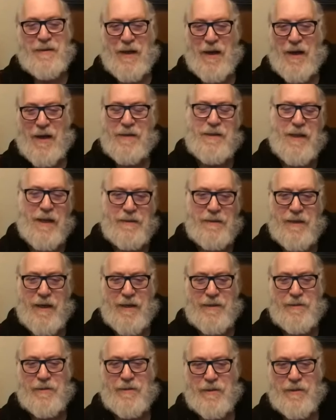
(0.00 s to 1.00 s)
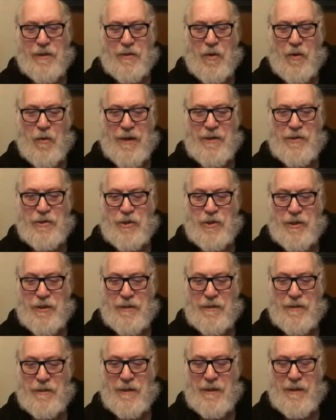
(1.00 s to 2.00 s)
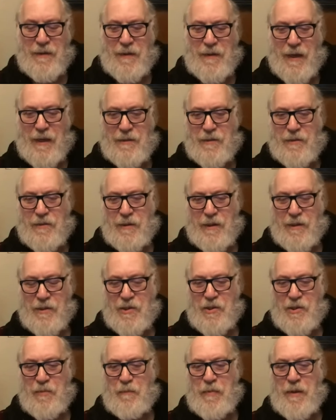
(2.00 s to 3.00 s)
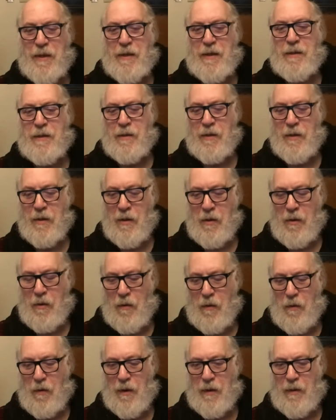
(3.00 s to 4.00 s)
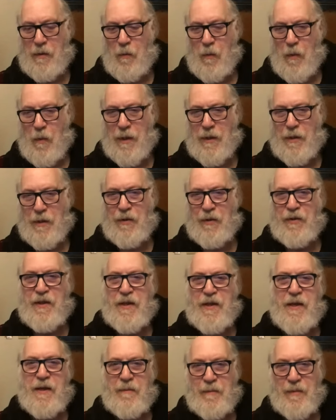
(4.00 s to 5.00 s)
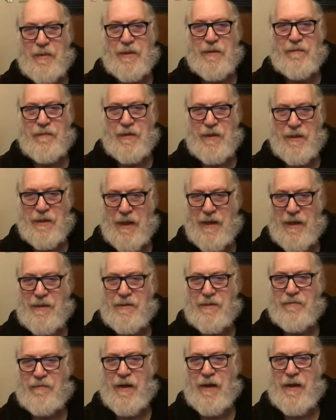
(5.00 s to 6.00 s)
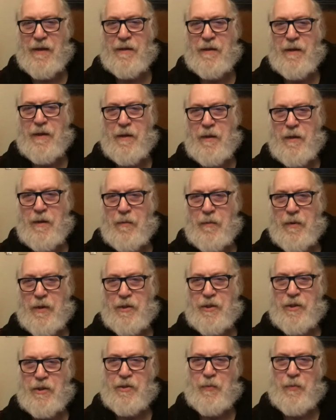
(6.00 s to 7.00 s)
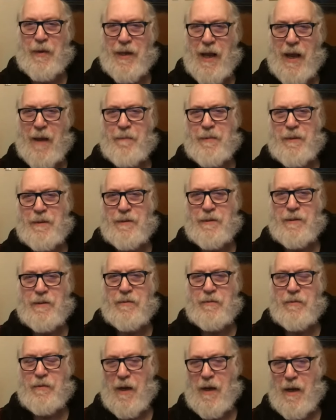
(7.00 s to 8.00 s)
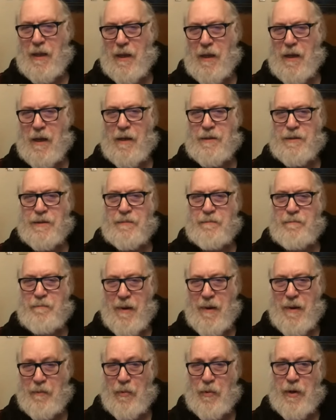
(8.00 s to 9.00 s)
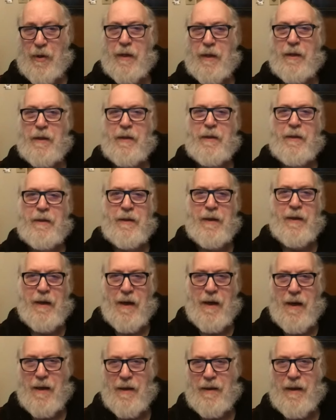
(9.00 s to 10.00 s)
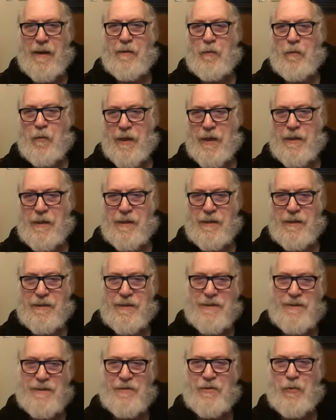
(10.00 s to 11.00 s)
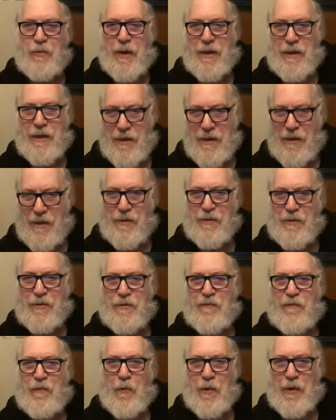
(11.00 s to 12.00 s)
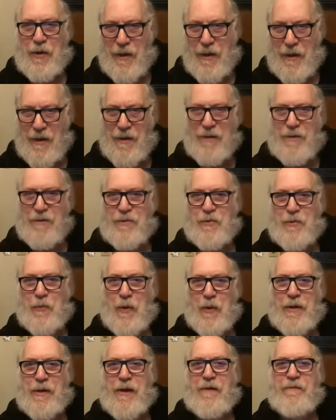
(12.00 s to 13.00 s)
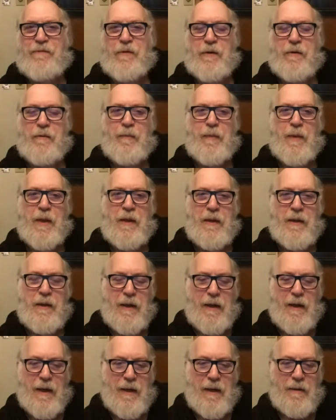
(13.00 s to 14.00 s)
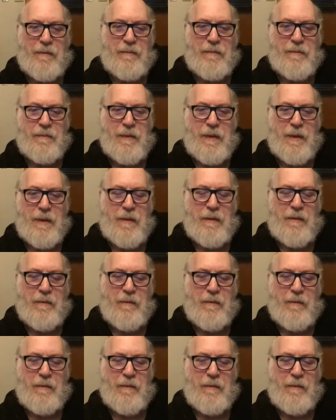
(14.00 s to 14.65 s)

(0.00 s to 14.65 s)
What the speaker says: Yeah, I'd like to ask a question that's a spin on one of the themes of today's event, which is what happens to Holocaust memory and witness in 20 years, 40 years, whatever. When